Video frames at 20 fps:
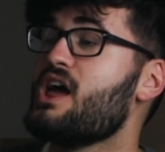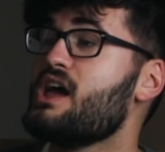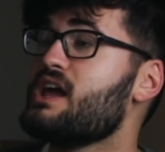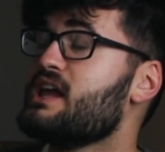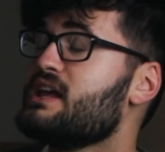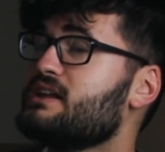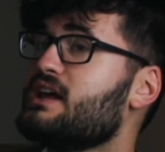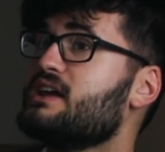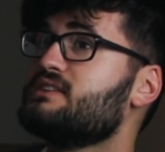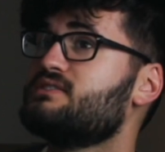
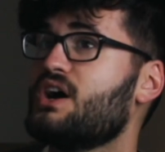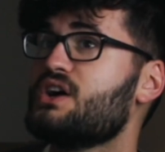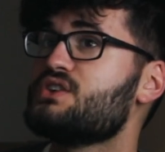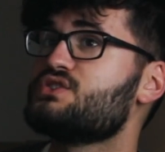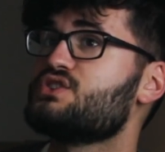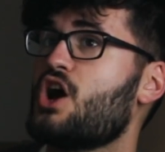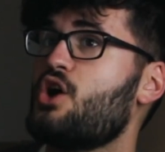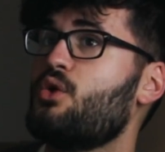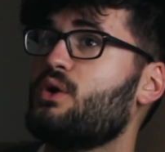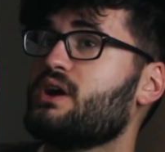It
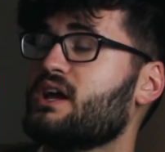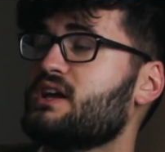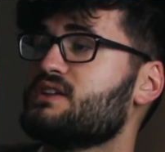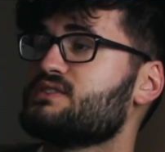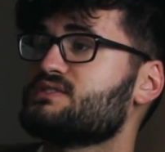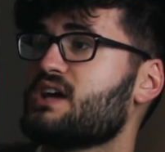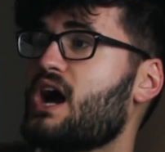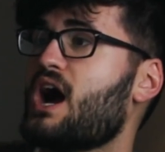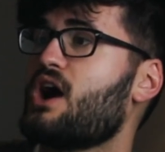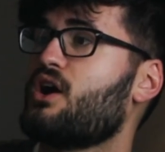does go
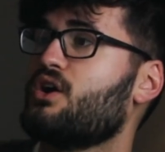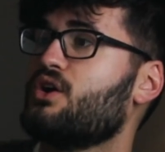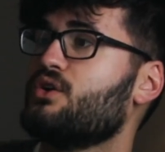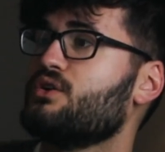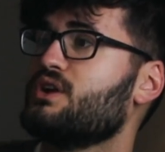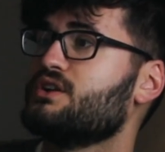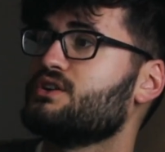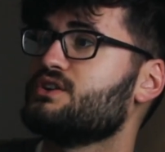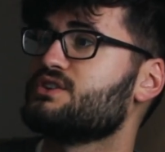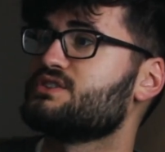against our
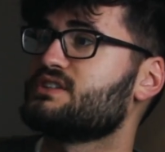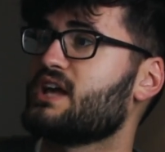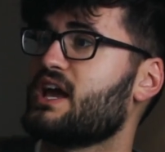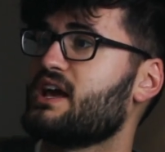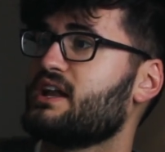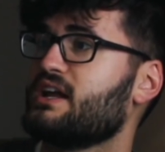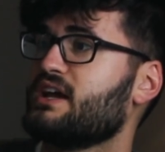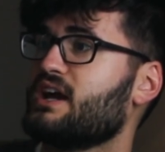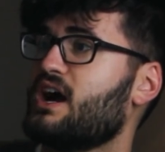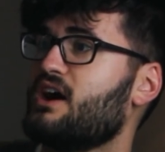own
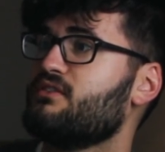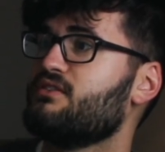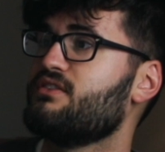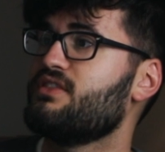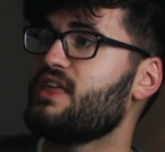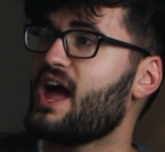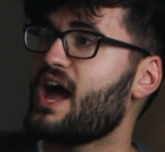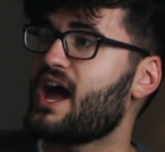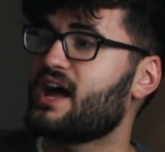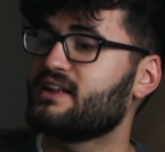understanding of
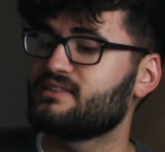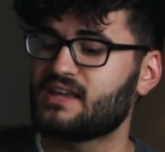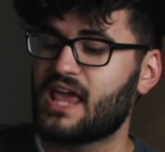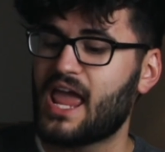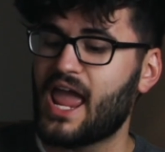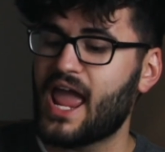that.